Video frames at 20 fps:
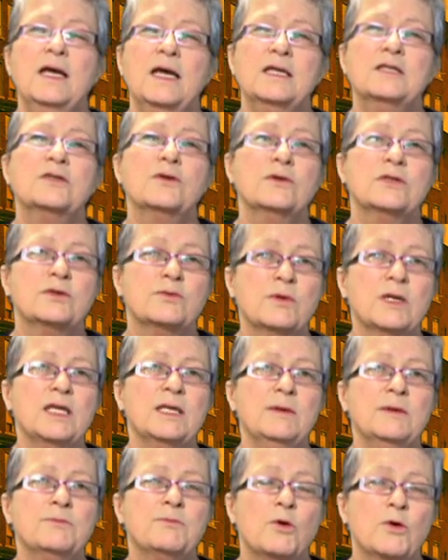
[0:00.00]
And so it's
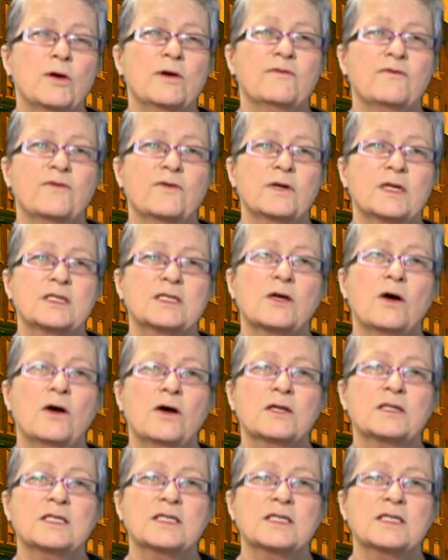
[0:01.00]
really important for us all